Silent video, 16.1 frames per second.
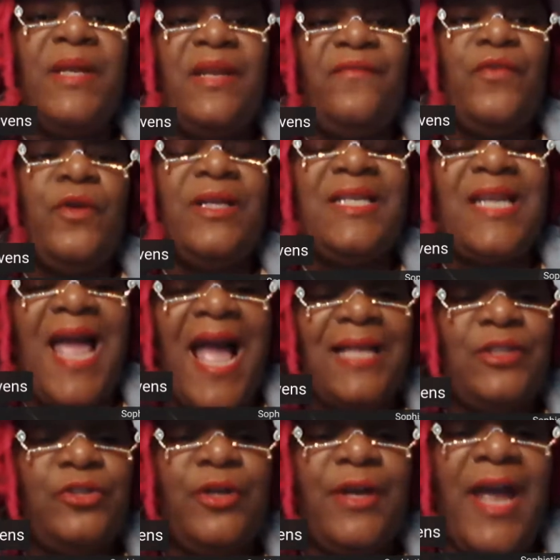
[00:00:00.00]
But if you
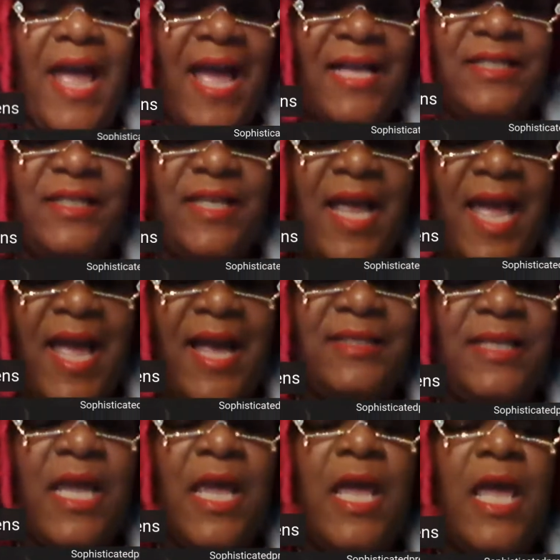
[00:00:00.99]
attach your
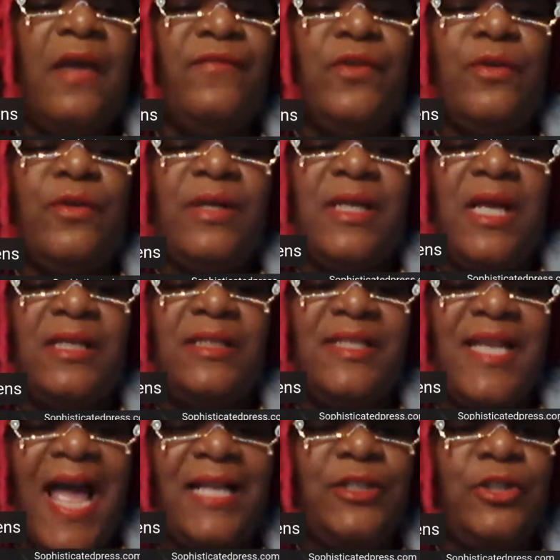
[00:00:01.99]
hashtags, if you
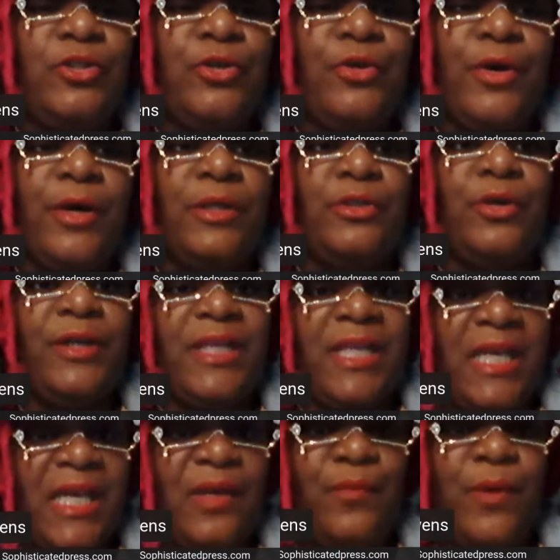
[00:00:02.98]
attach your
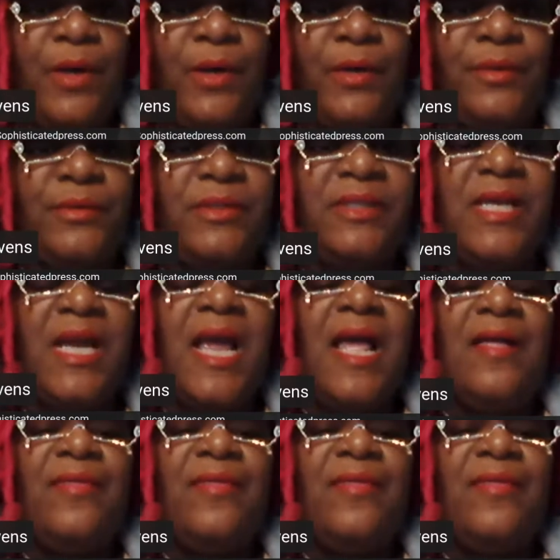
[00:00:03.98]
keywords,